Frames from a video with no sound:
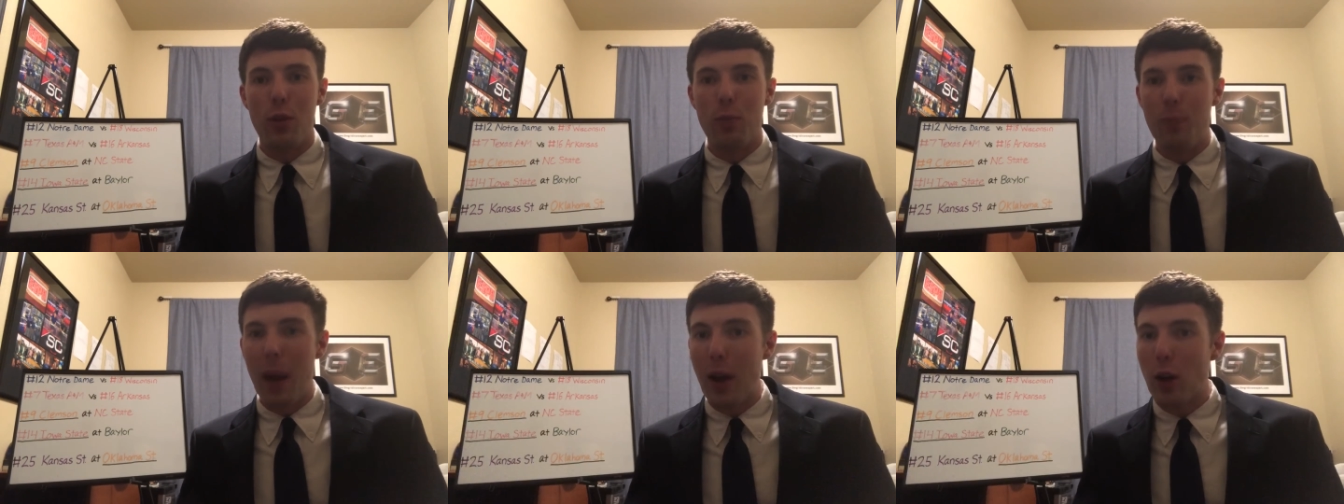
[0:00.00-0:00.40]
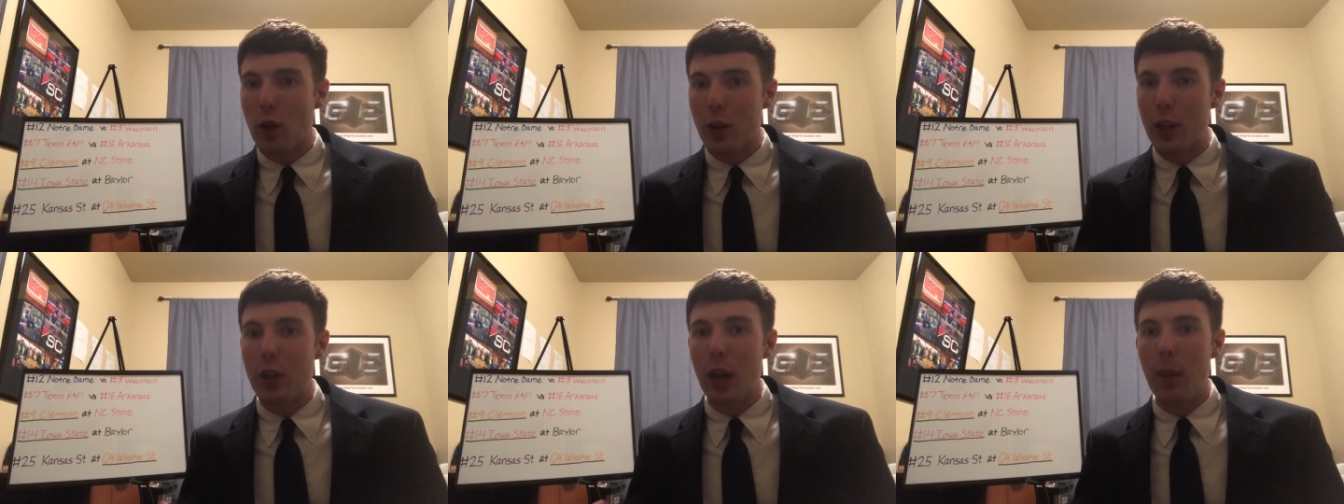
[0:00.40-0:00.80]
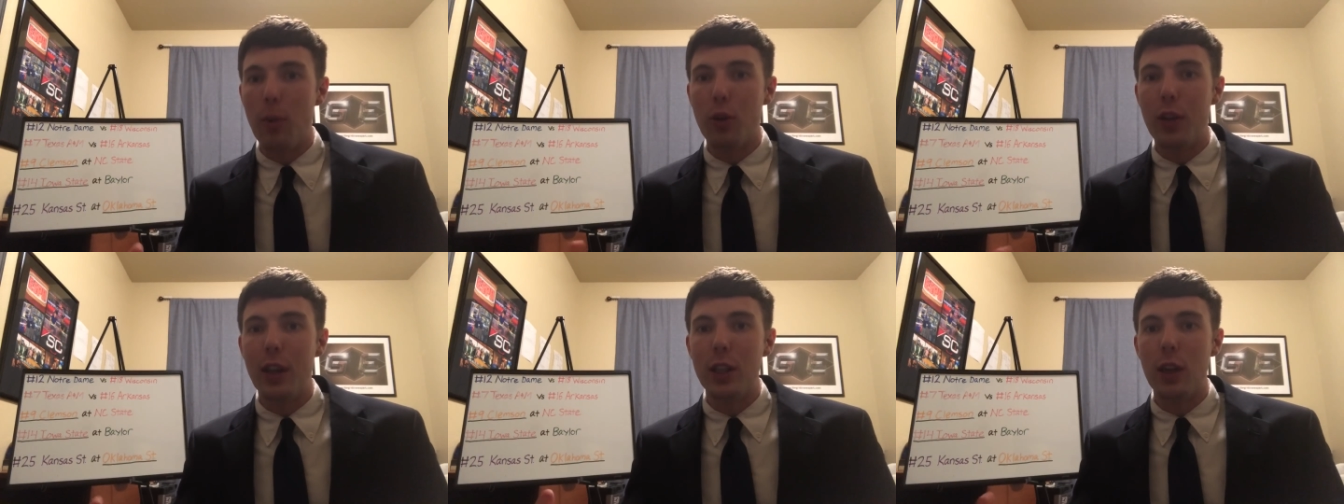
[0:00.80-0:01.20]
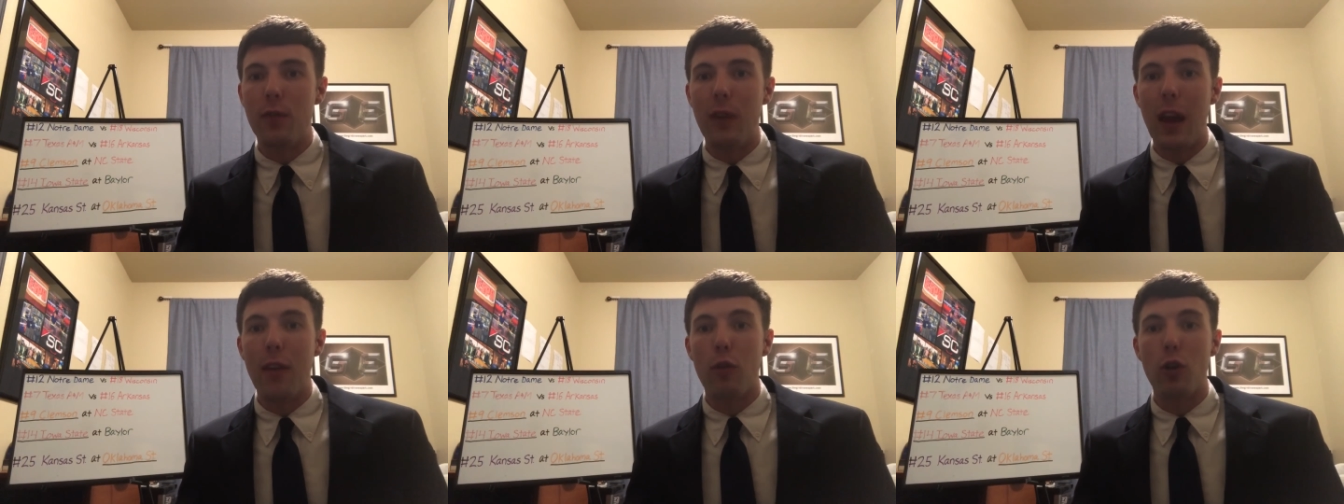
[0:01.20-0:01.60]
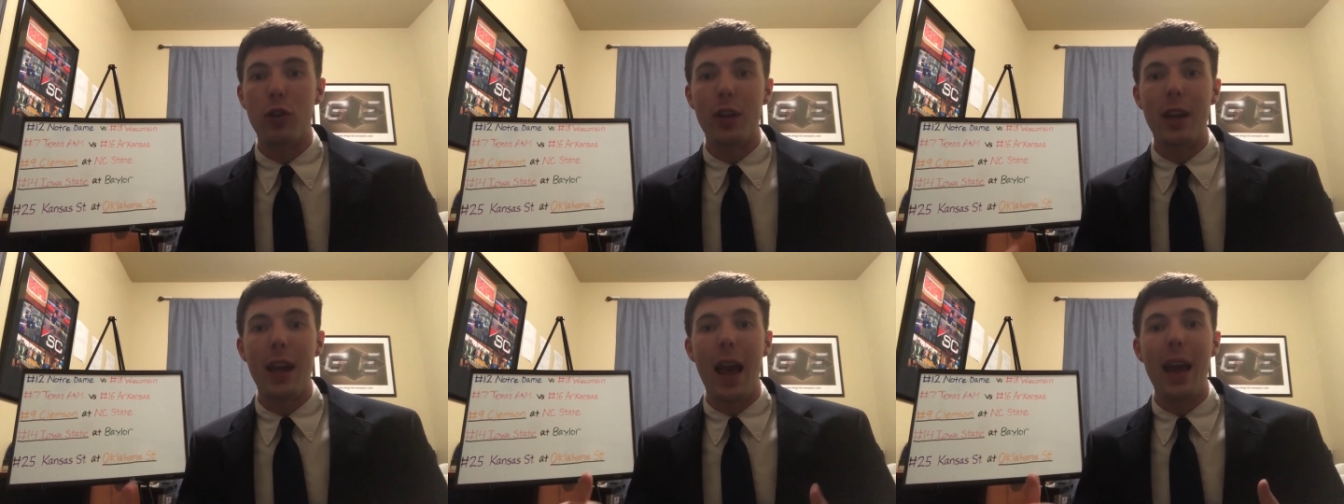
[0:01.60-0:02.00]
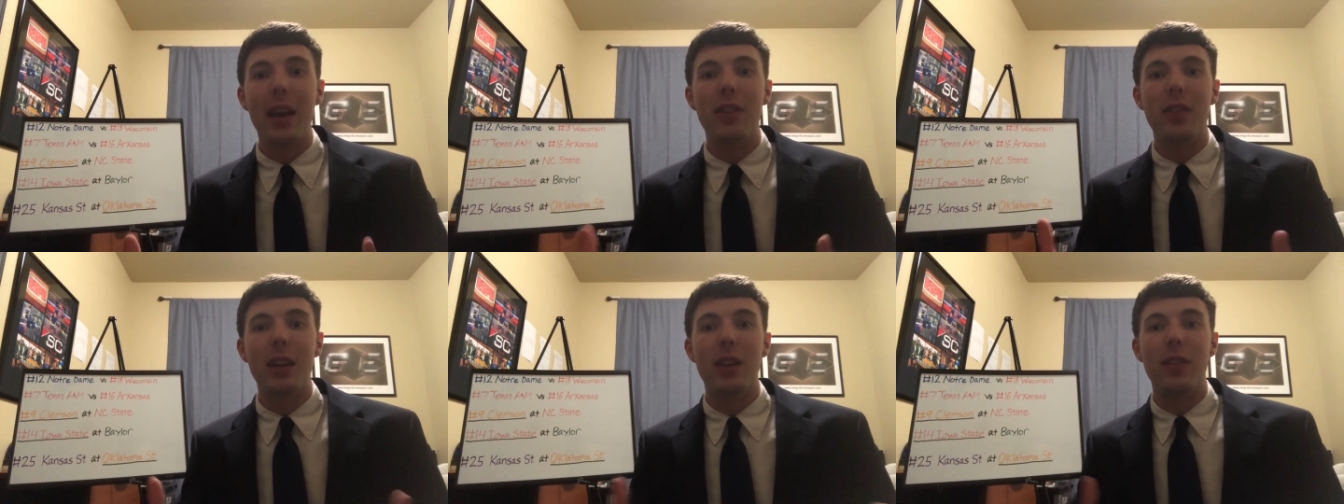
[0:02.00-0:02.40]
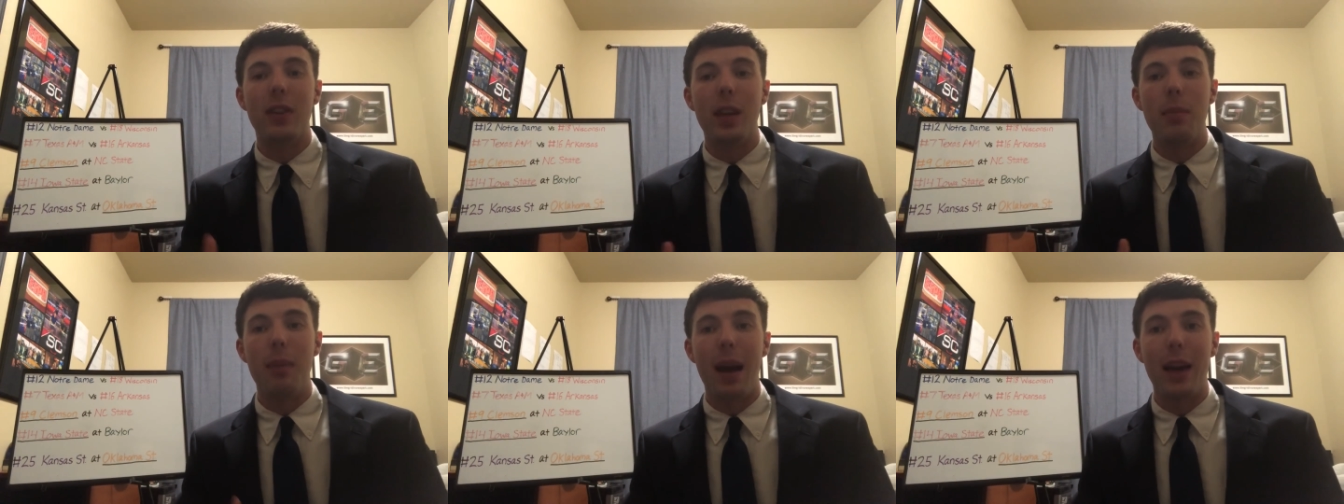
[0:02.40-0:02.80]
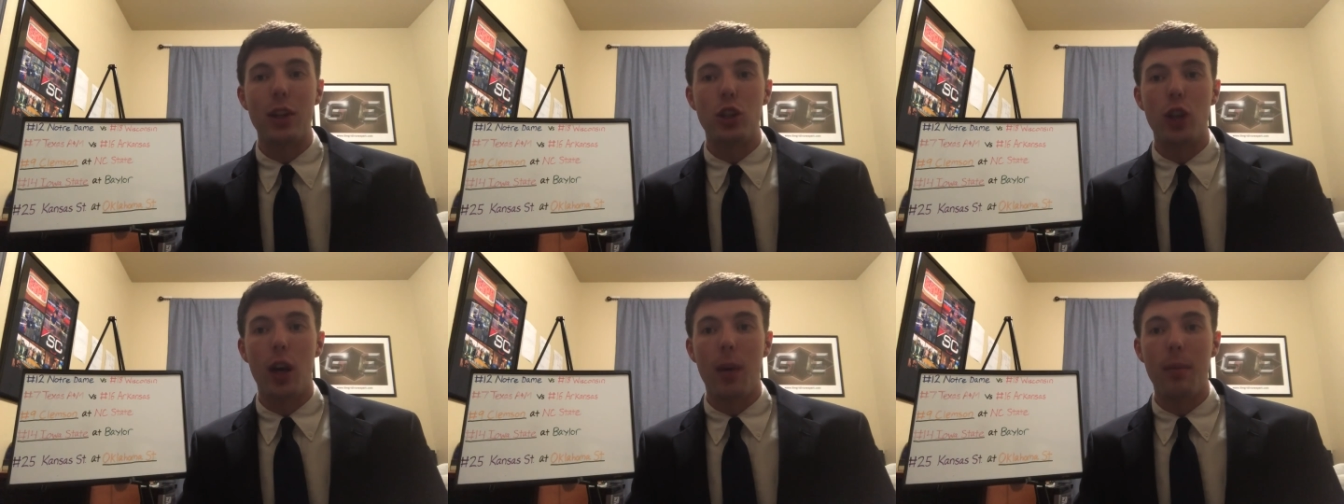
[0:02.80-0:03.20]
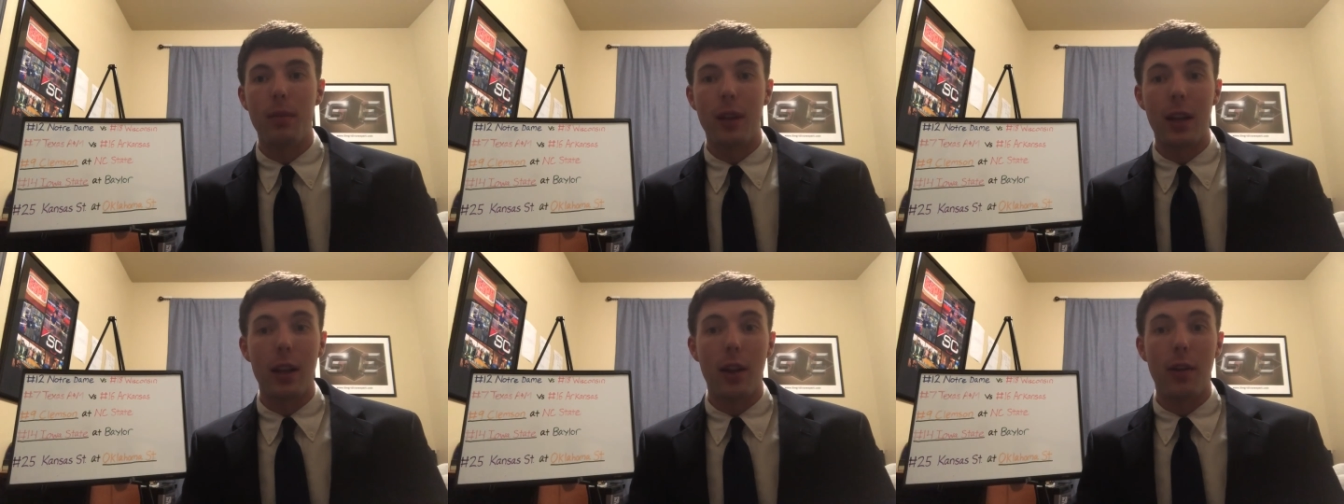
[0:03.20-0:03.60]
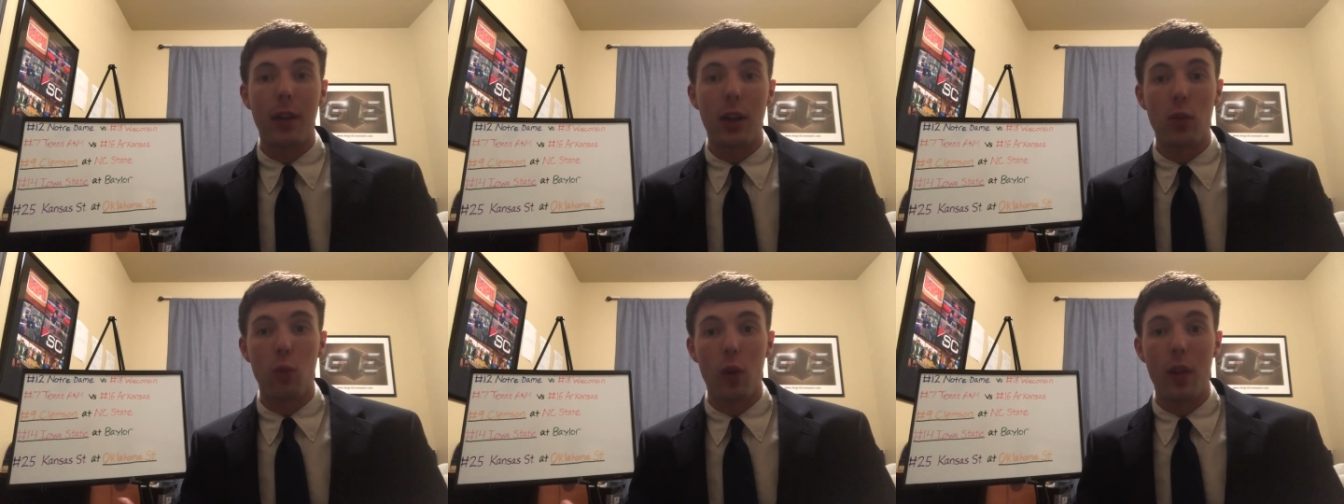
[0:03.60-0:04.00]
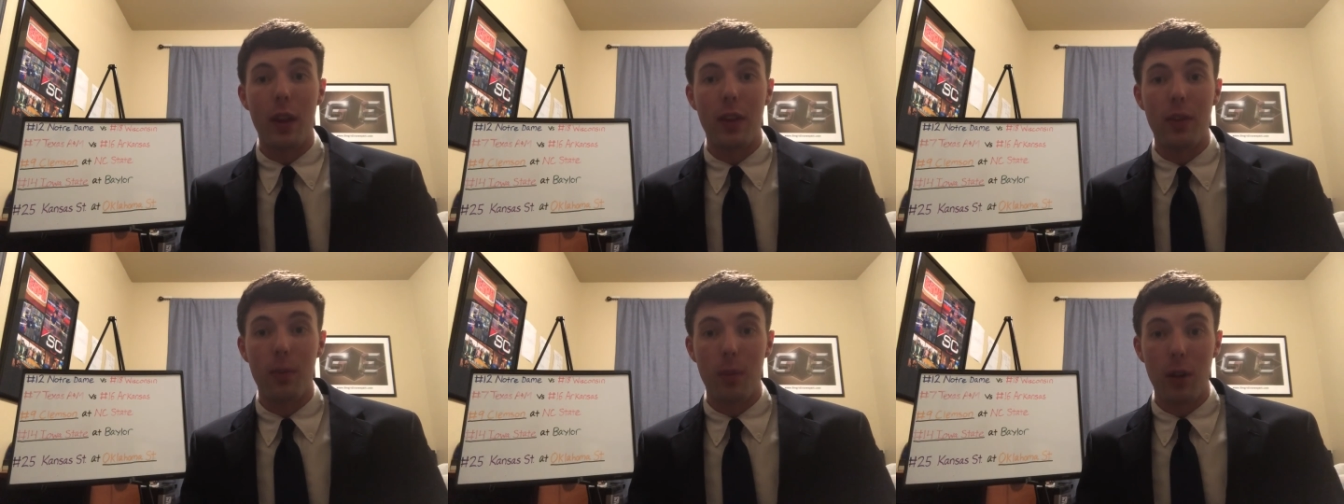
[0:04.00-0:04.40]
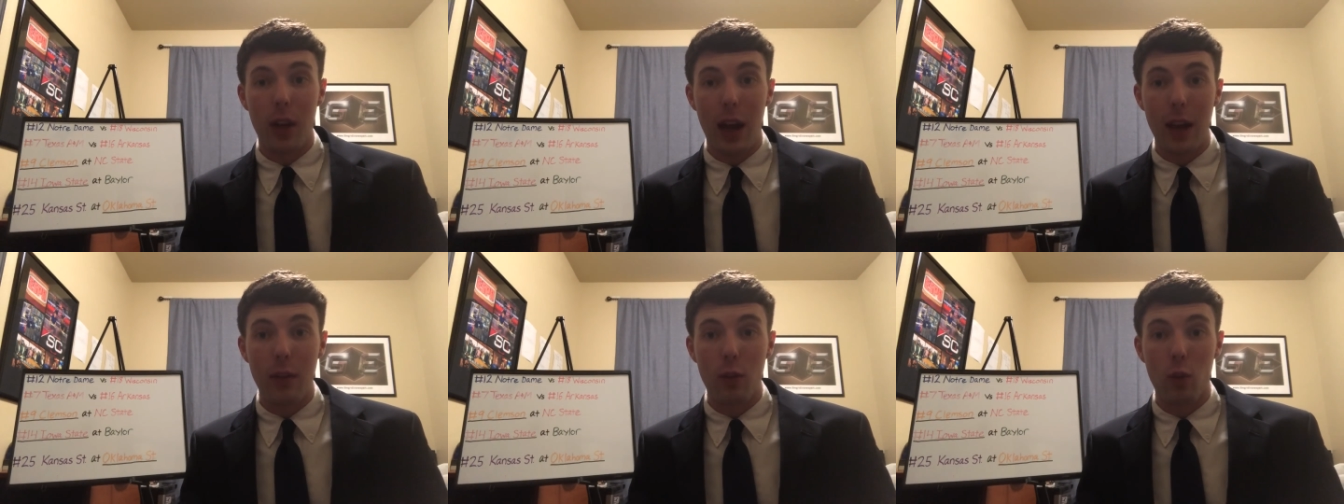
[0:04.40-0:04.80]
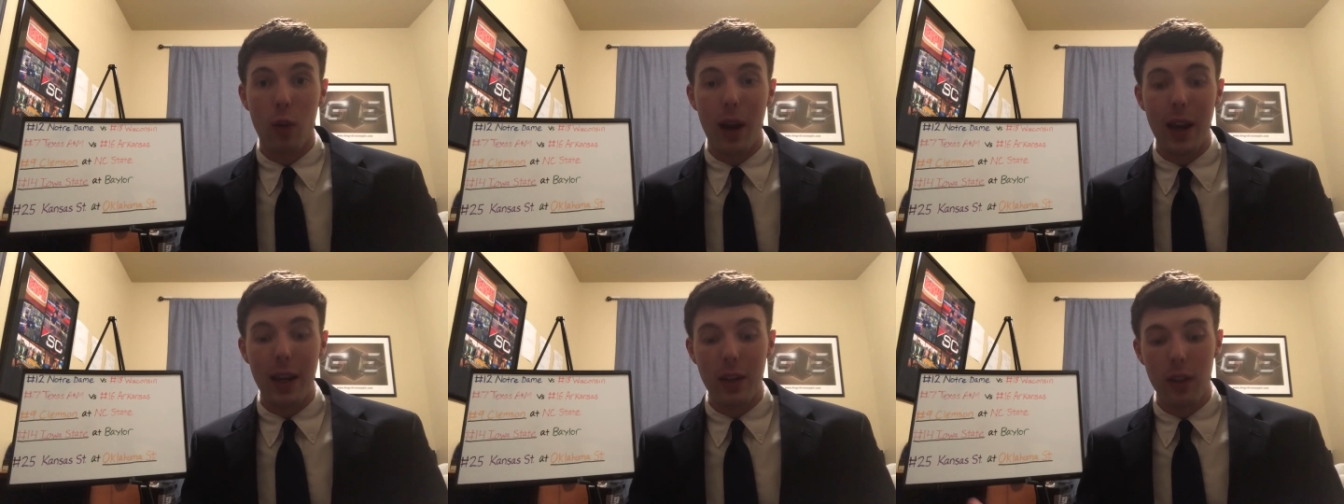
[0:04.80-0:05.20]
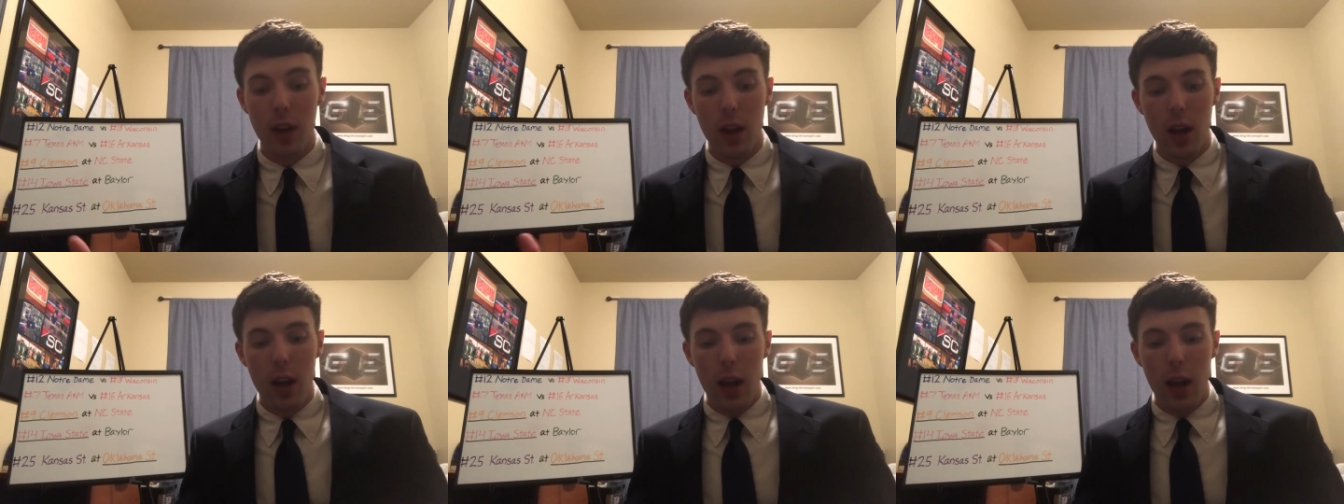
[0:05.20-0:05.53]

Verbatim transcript: barely double digit favorites in an ACC matchup, let alone against one that's not even ranked.